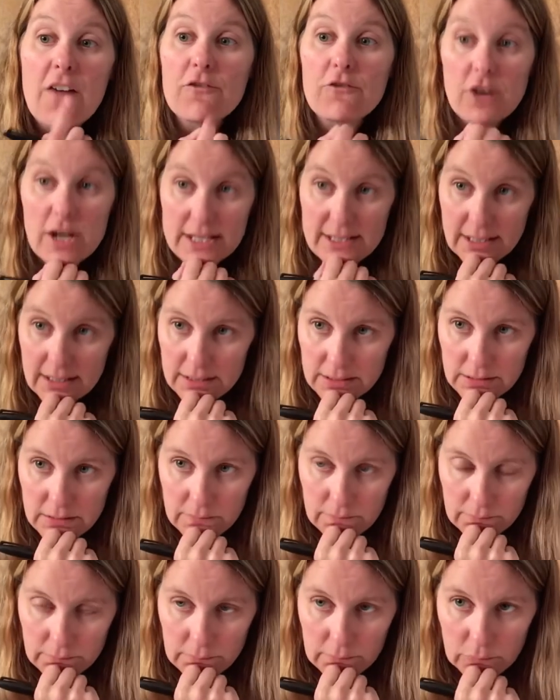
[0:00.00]
phrases,
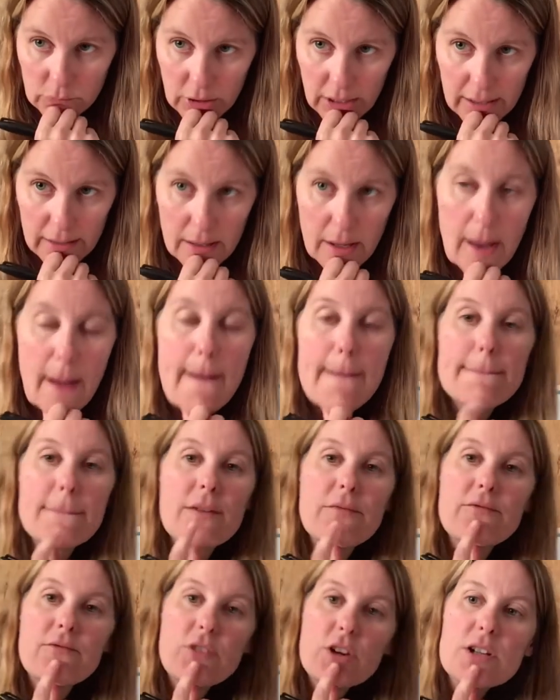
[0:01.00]
okay? But
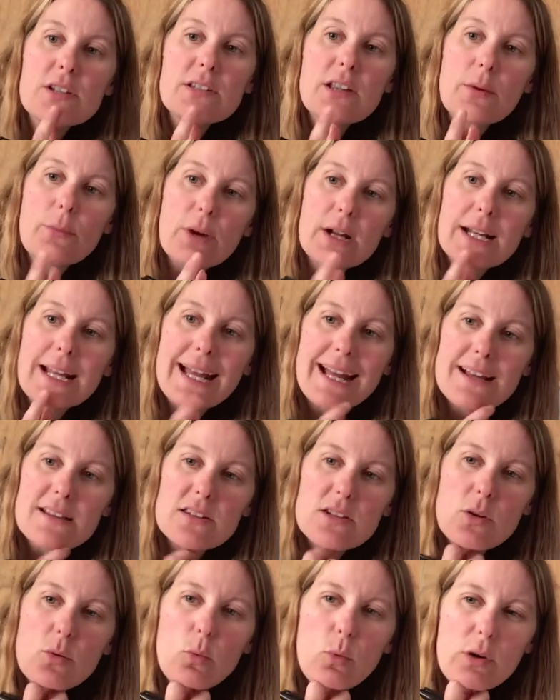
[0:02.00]
first I want to ask
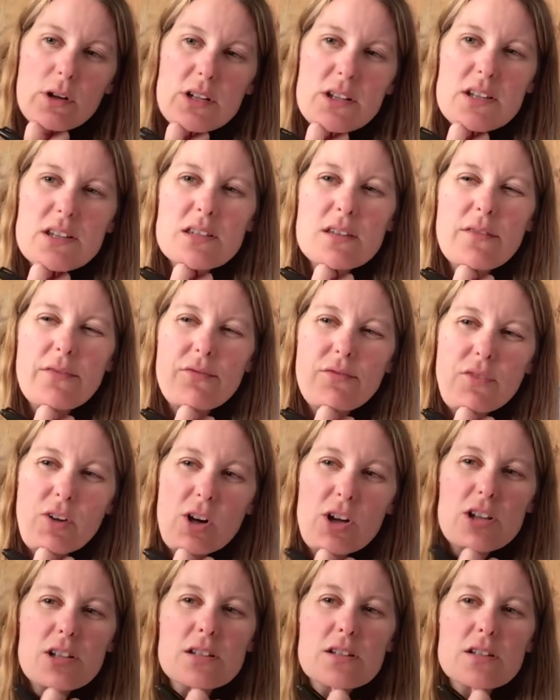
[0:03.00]
you, what is the
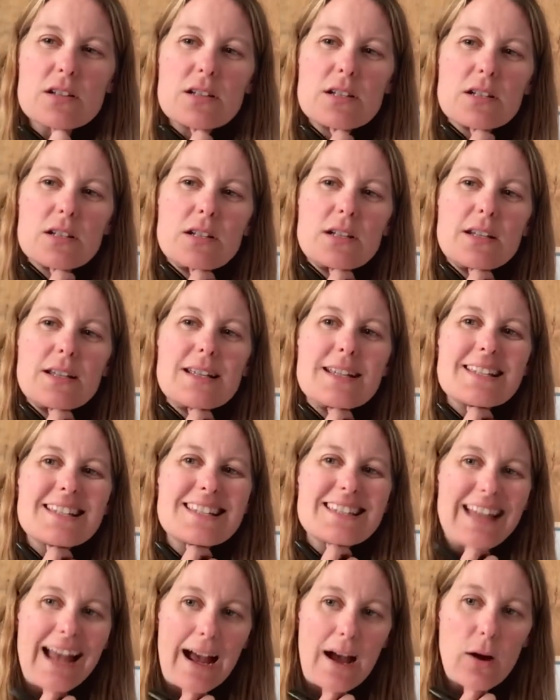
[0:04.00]
first
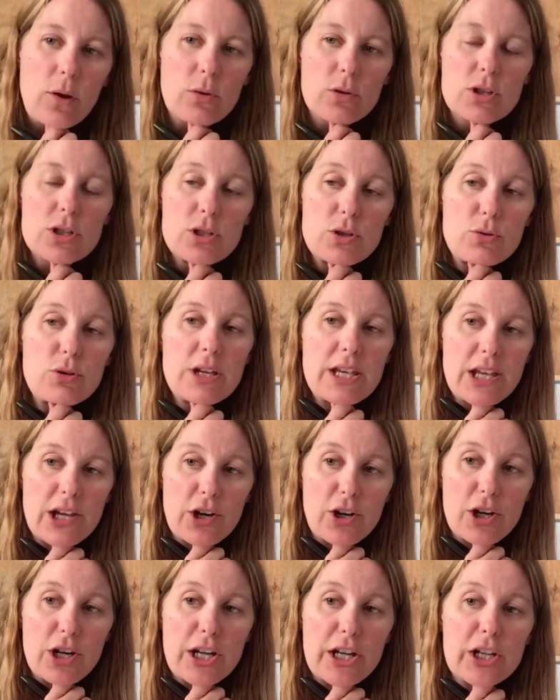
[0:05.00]
sound you
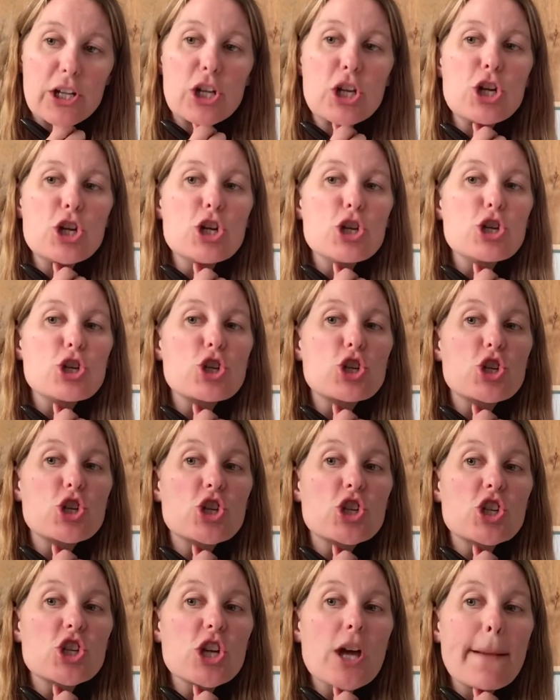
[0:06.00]
hear in
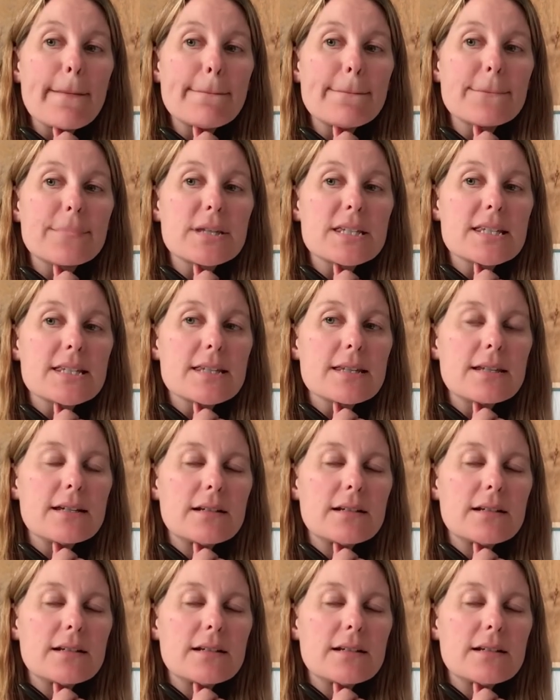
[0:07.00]
ships?